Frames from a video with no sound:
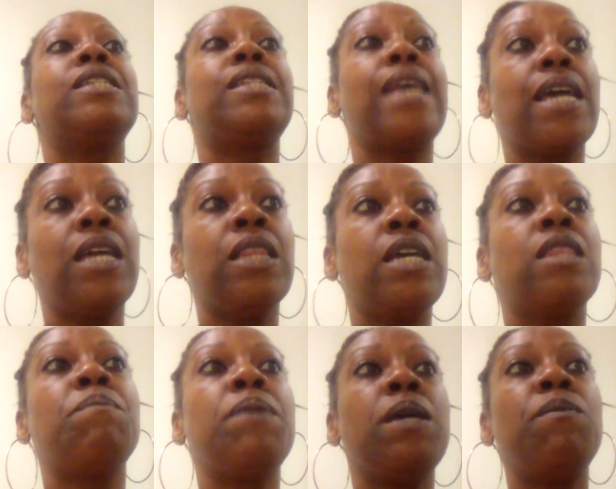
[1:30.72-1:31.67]

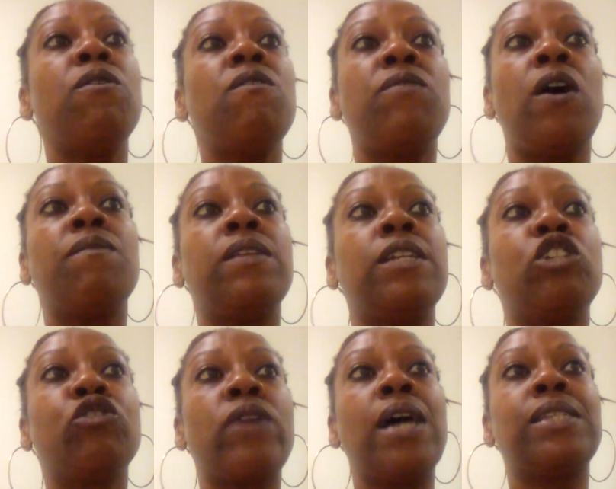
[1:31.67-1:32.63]
Secondly, the people involved in
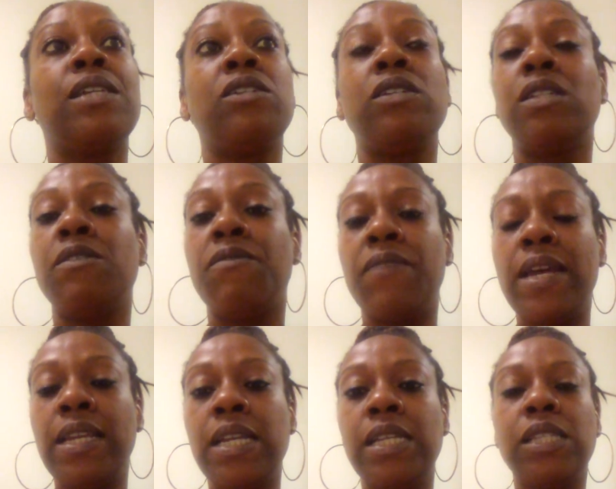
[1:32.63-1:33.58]
the trial, such as
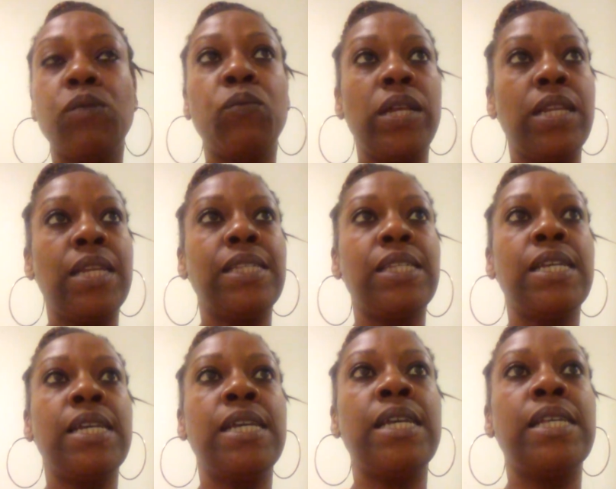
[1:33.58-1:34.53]
defendants,
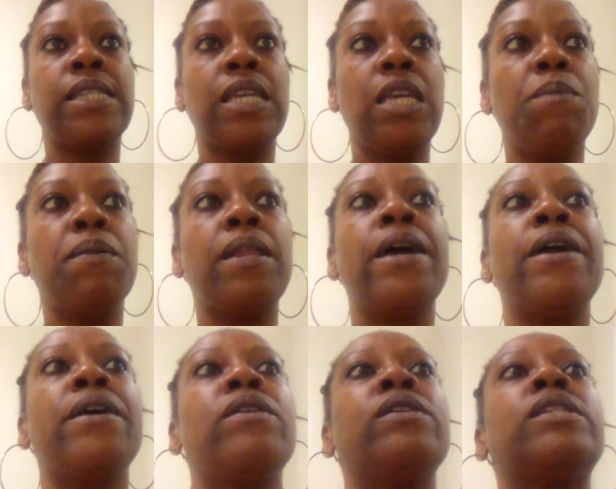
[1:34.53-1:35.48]
witnesses, key
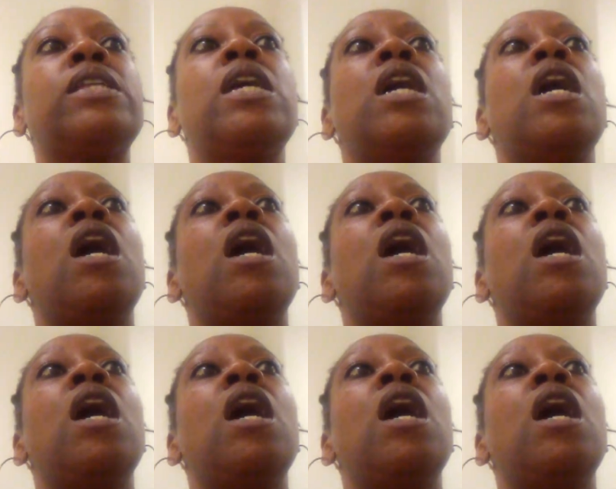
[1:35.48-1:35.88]
players,